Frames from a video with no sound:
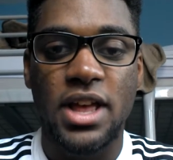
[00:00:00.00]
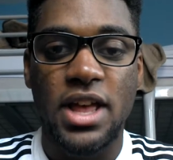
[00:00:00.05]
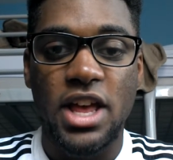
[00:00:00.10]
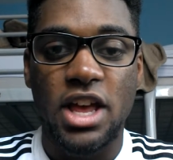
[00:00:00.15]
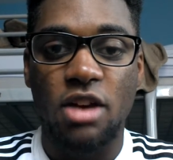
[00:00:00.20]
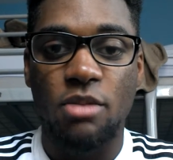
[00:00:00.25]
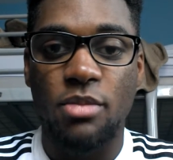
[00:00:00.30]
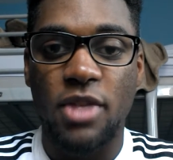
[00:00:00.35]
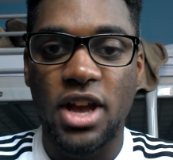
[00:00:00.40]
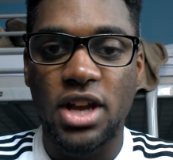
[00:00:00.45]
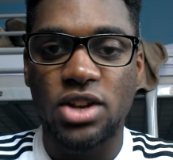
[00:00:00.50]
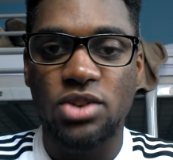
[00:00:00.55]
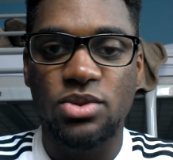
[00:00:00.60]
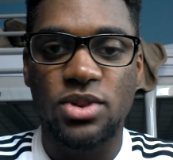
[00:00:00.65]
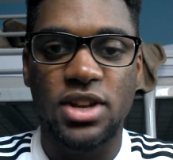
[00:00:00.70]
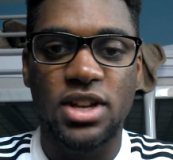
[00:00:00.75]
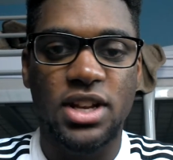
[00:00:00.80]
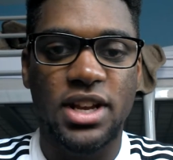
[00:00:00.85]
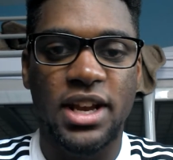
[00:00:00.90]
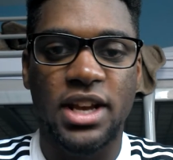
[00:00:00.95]
In Man U,
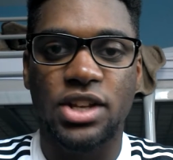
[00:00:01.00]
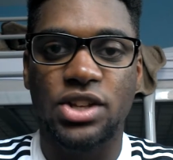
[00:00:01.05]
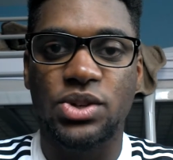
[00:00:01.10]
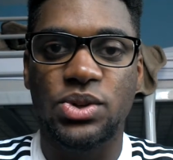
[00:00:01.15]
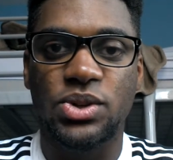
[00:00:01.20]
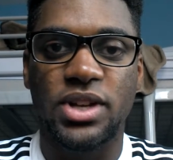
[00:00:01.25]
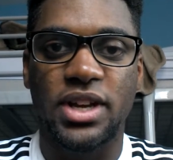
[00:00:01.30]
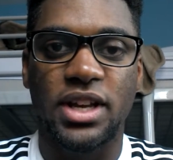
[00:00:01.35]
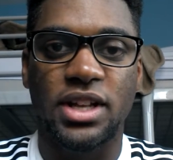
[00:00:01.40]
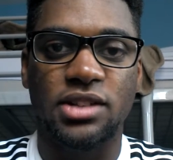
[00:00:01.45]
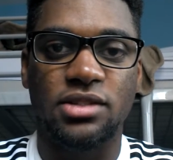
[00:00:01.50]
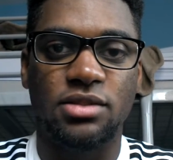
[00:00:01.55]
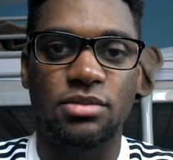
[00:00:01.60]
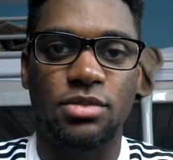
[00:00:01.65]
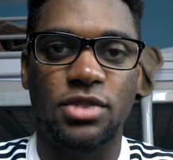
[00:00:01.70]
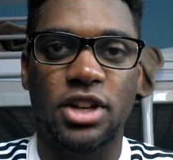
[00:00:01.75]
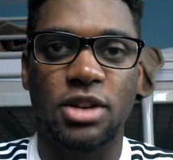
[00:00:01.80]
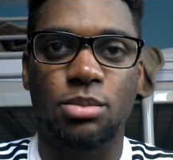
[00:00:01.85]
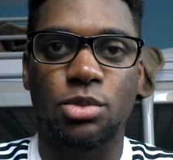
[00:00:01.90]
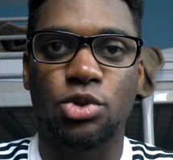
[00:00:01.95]
you can't do that.
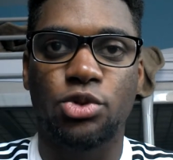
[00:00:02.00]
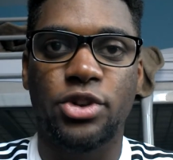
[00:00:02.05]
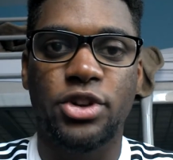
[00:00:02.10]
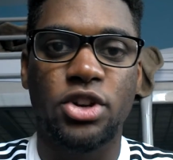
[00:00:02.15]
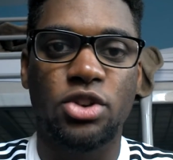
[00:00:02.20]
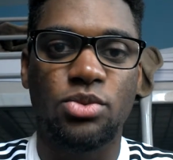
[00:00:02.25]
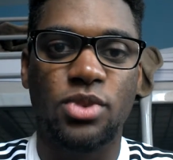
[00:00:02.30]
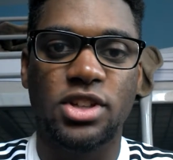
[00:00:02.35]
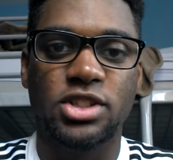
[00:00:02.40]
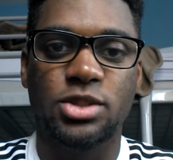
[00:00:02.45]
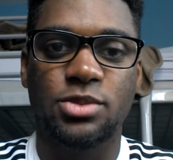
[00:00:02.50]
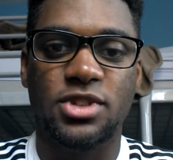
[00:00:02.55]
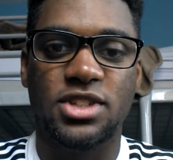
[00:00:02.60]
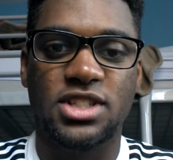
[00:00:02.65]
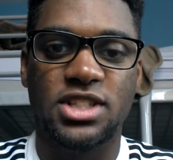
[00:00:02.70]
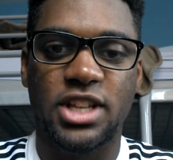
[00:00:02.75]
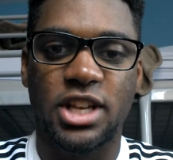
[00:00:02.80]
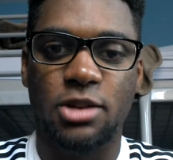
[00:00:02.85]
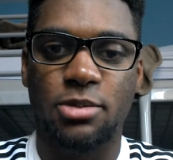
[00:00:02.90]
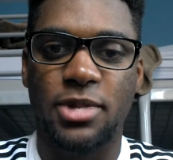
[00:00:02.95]
Mourinho wants him to
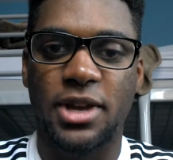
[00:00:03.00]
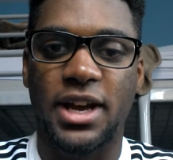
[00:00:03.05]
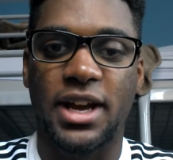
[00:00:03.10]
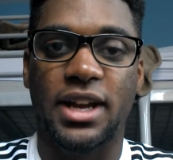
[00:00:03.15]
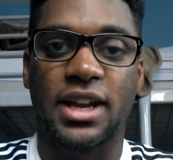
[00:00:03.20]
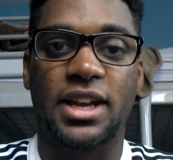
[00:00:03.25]
stay back,